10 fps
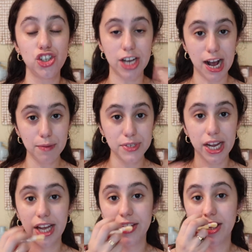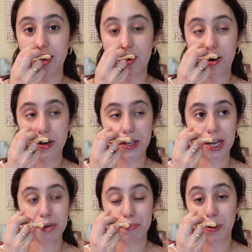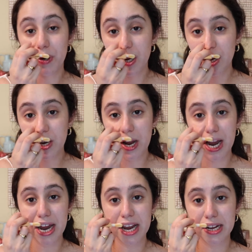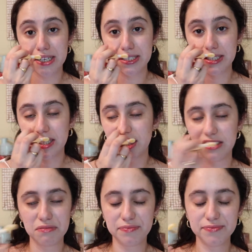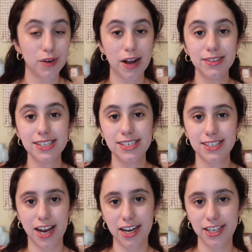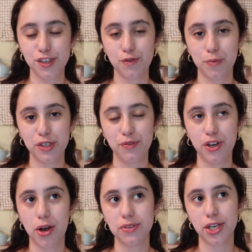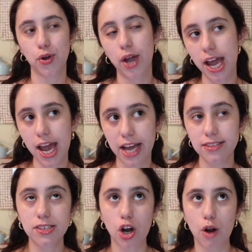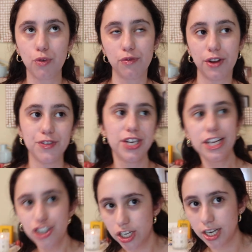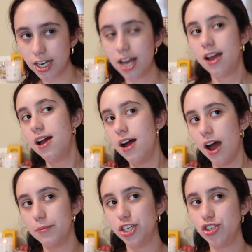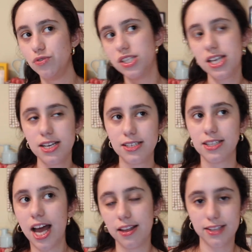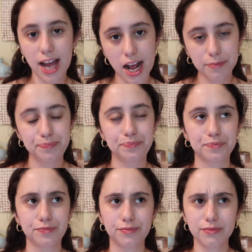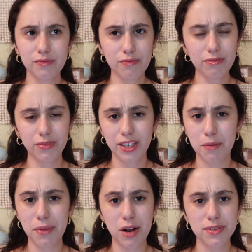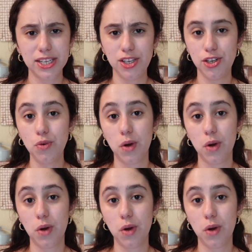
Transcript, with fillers: chapped and they are like broken and when I was deciding to film this video, I was like, okay, I can start off with foundation. I'm gonna do this and that and that. But I was like, you know